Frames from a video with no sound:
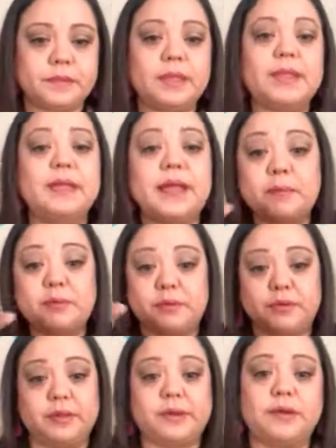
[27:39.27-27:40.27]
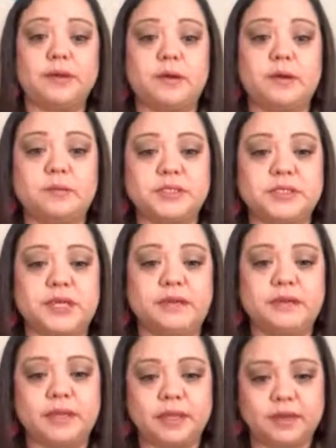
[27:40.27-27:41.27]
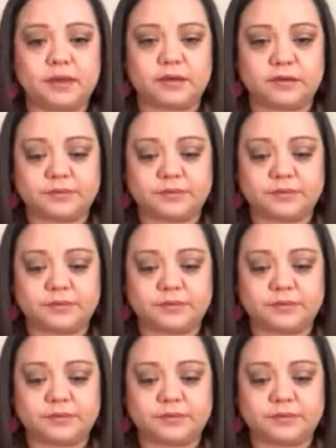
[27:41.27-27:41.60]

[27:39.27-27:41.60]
enamel. There you go, Michelle. Thank you.